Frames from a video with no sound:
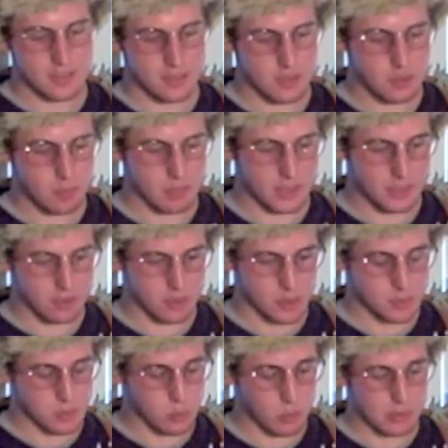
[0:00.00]
into two main
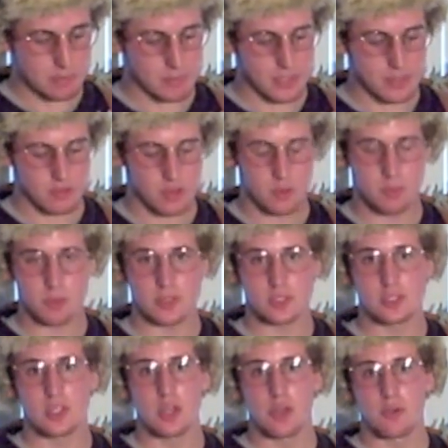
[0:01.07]
groups. One main group
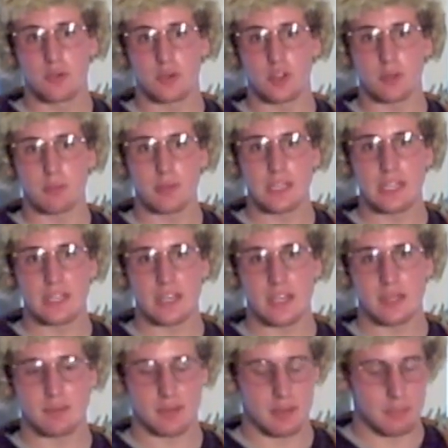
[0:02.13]
was for
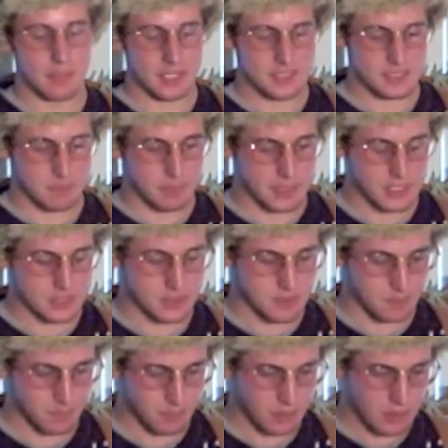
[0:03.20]
immediate
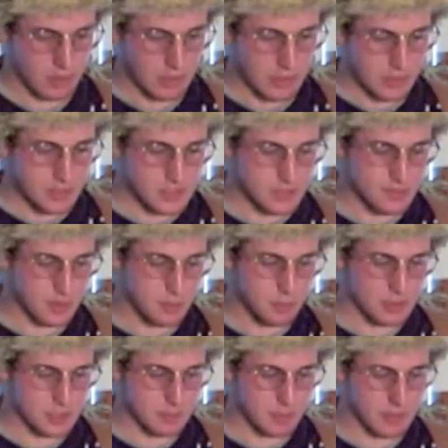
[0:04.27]
emancipation. This group
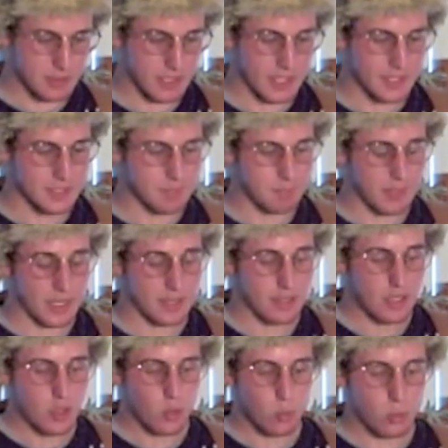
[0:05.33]
was spearheaded by
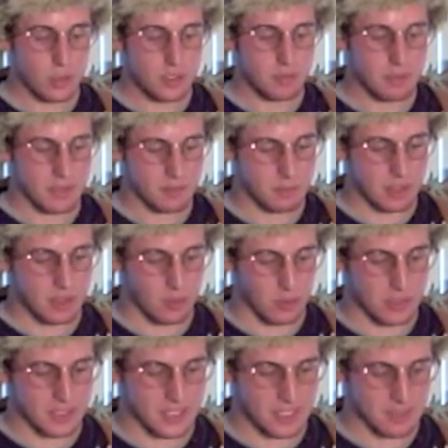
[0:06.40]
William Henry
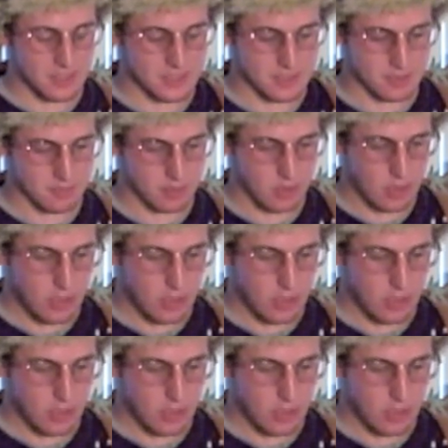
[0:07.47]
Lloyd Garrison.